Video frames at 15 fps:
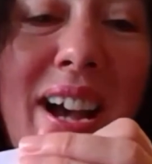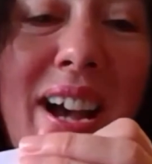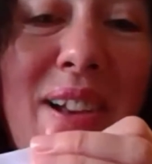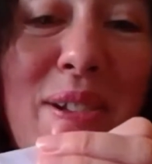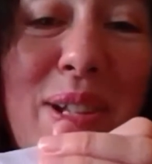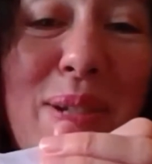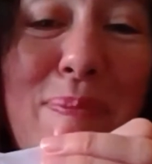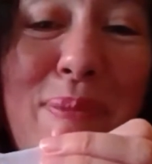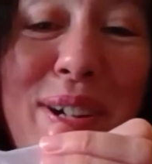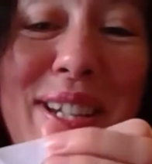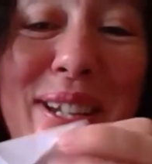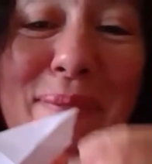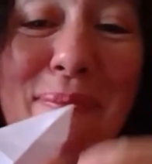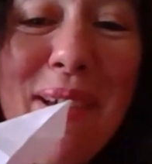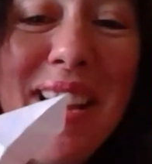It looks
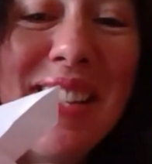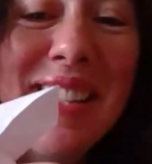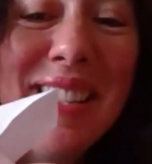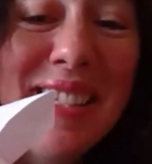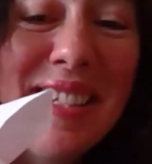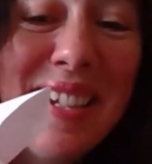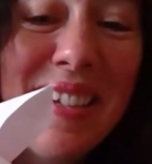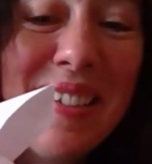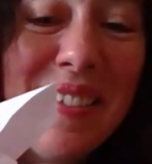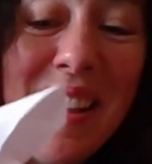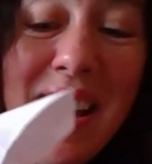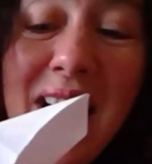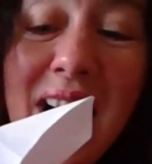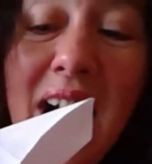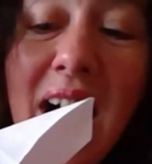pretty big, doesn't it?
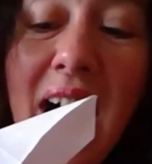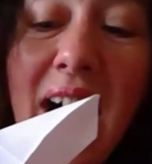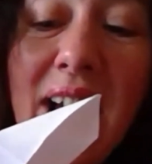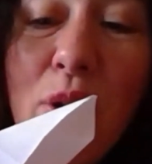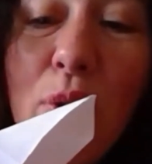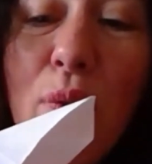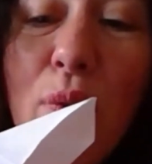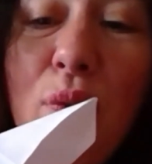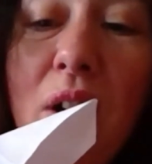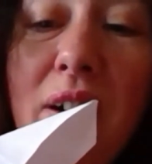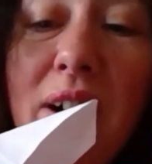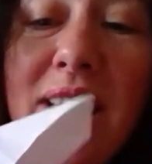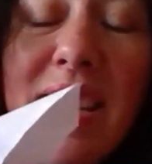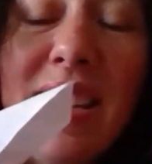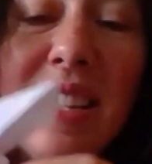And you'll
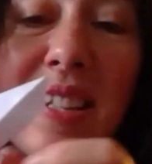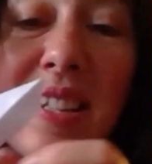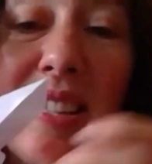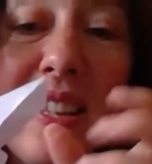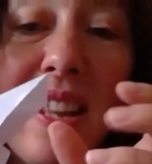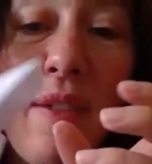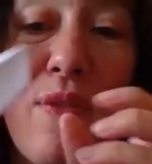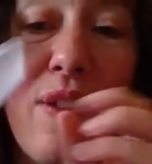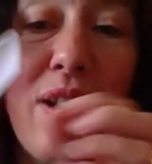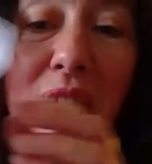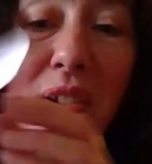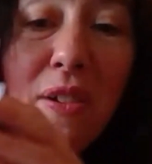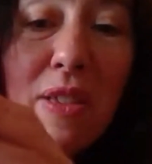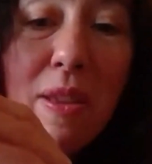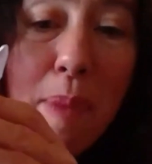find, if you
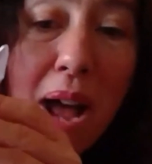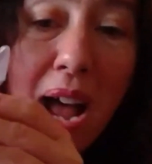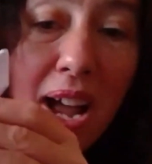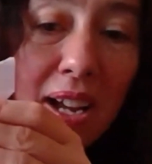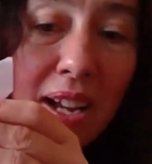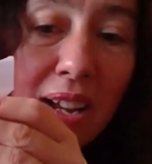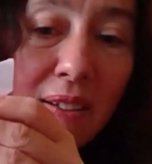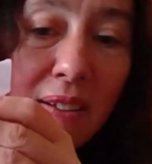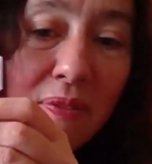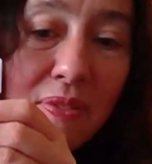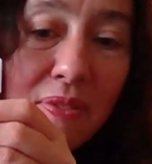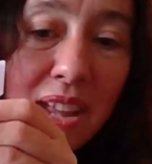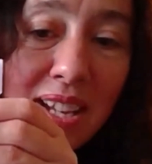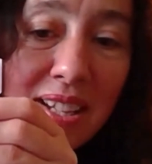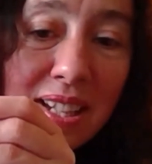look on the back,
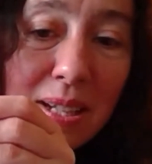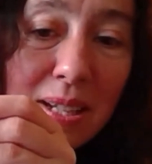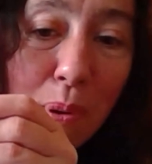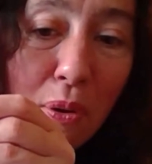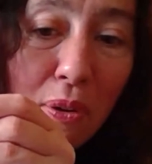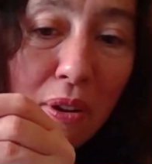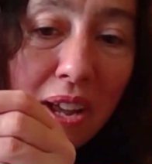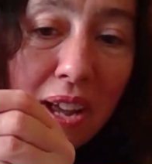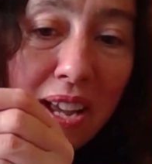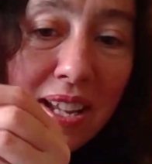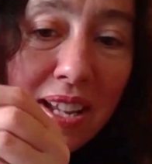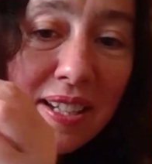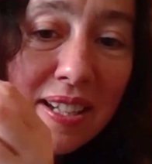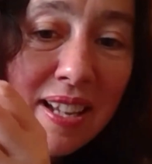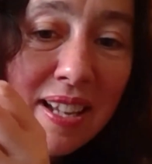there's this pocket,
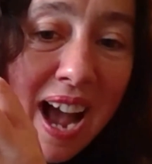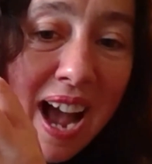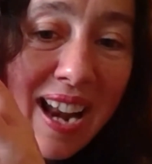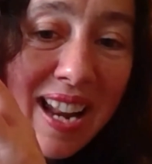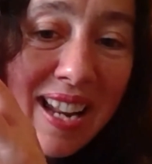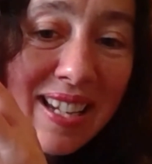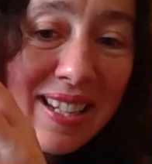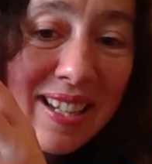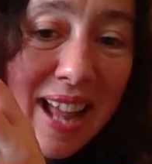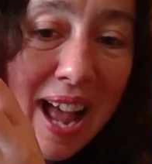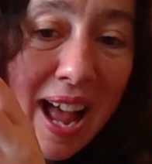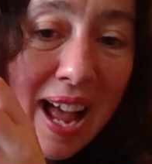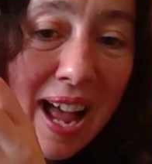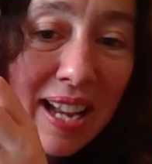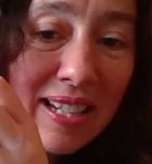and it's
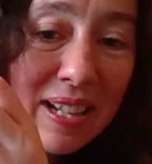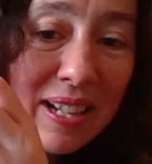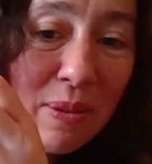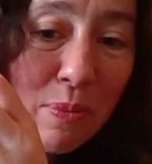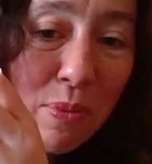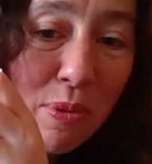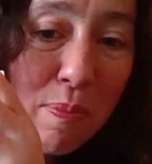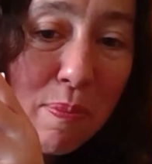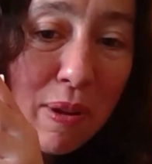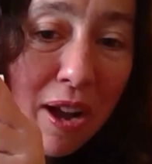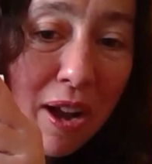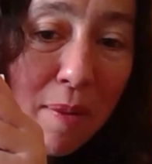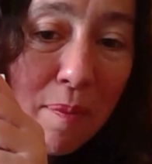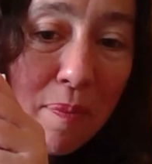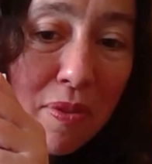that will
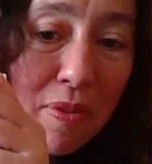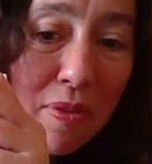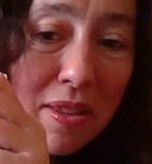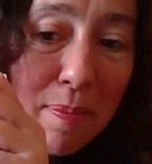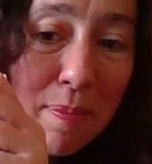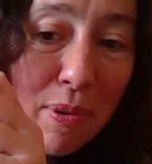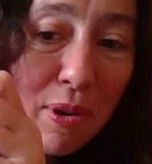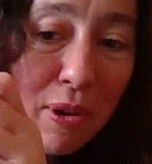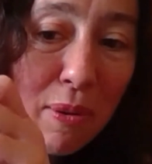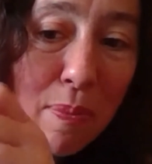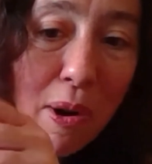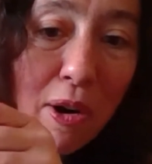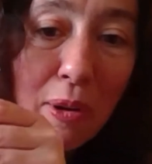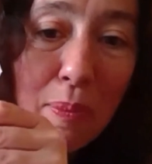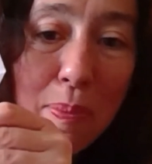become the
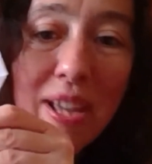bookmark